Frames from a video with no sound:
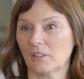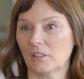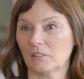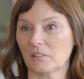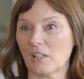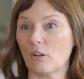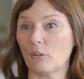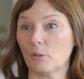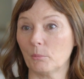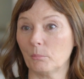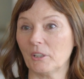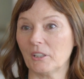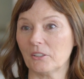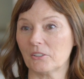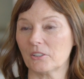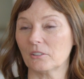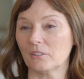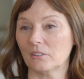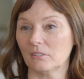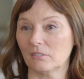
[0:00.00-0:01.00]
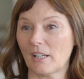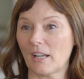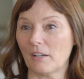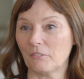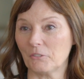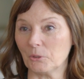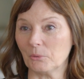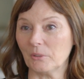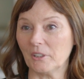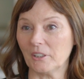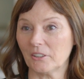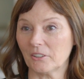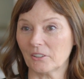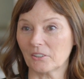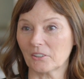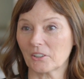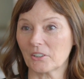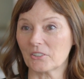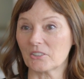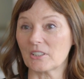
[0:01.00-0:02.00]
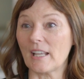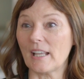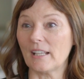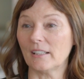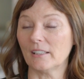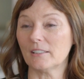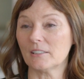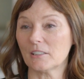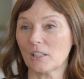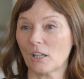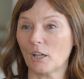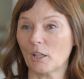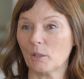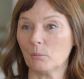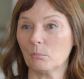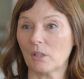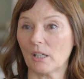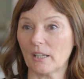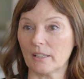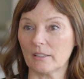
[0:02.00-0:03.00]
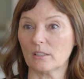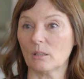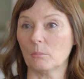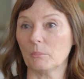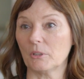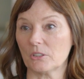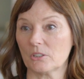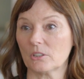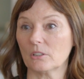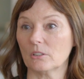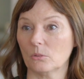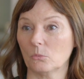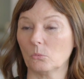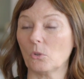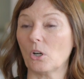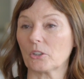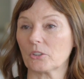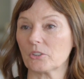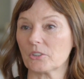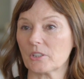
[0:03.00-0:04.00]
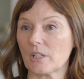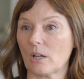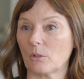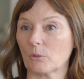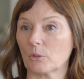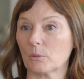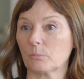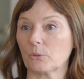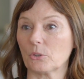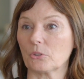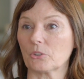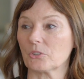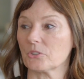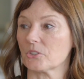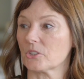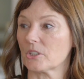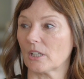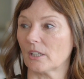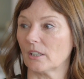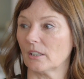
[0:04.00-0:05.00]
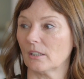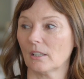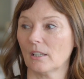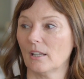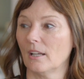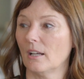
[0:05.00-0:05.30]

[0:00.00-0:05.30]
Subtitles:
allowing me to have you in here, because anytime I come into Walker Tower, brokers say,